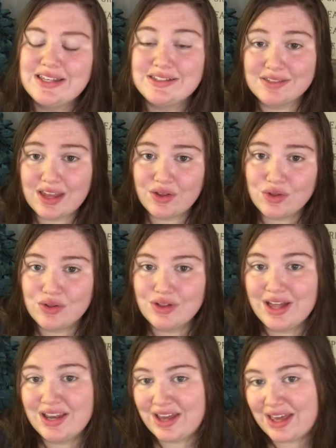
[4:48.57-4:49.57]
cycle,
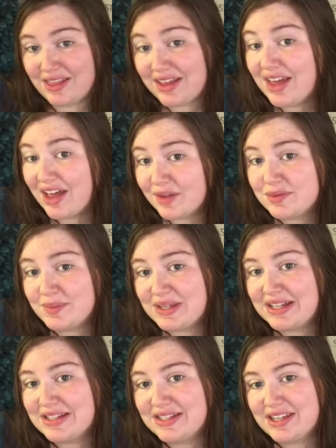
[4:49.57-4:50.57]
and I think it helped me
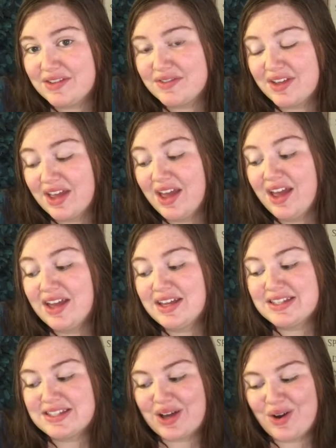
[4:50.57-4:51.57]
conceive.
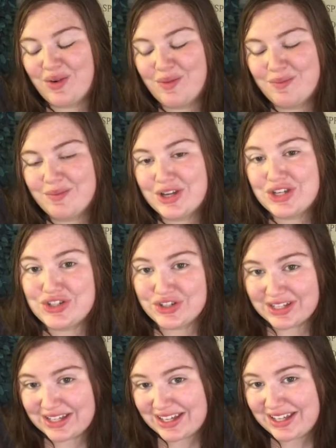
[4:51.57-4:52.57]
So
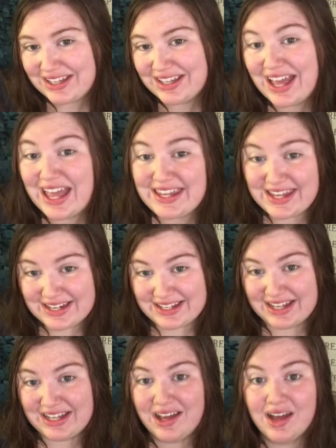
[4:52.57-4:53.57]
drinking and
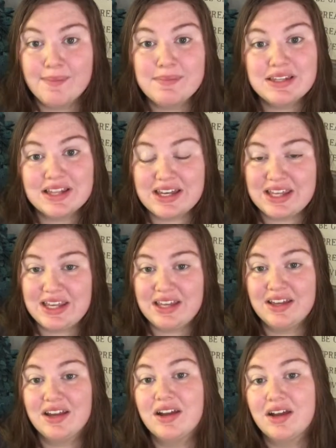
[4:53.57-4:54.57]
eating
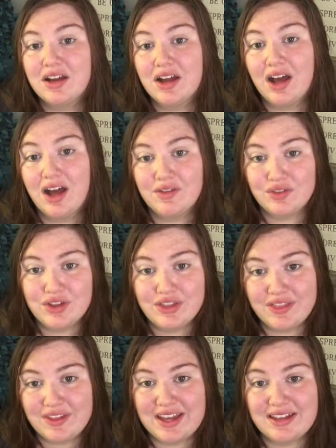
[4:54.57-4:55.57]
plenty of
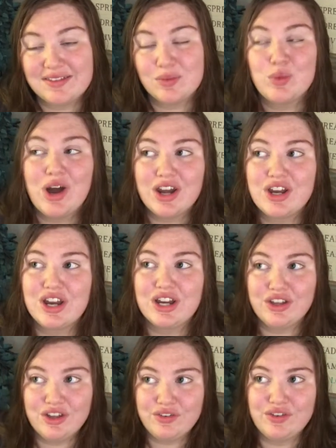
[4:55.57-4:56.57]
good things, water
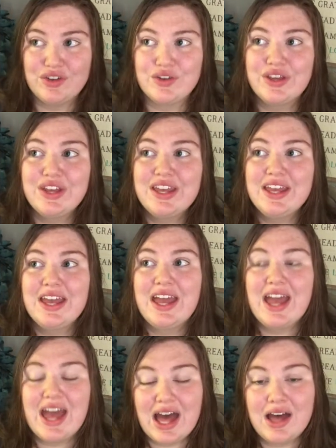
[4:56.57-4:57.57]
and good food,
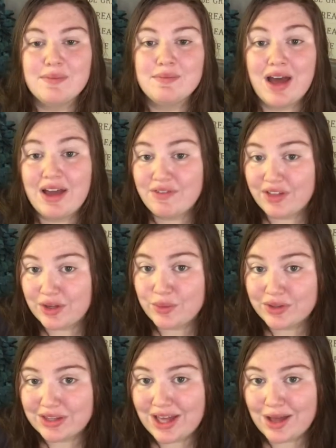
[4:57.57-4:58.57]
I feel like
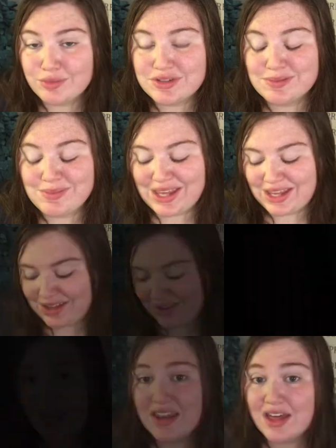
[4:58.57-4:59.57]
really helped me.
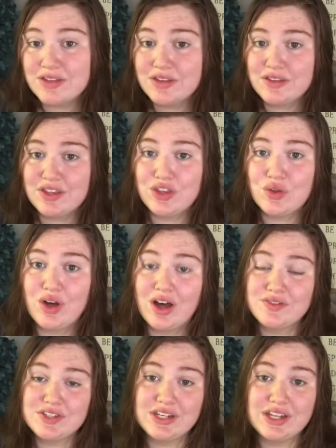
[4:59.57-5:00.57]
Another thing you'll
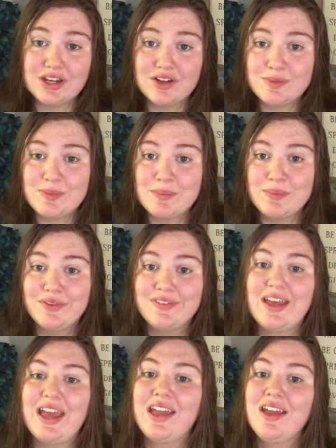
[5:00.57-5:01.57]
often hear is people
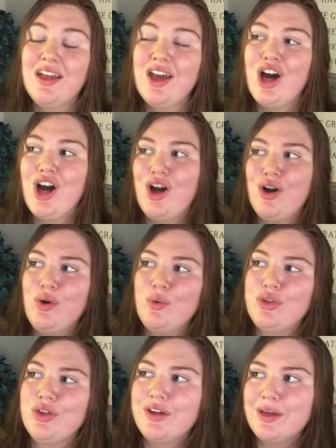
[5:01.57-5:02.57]
say, oh,
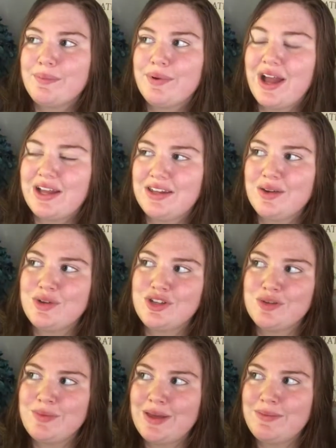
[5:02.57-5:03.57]
you'll get pregnant when
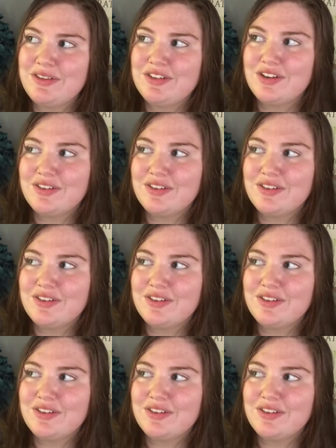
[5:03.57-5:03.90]
your baby starts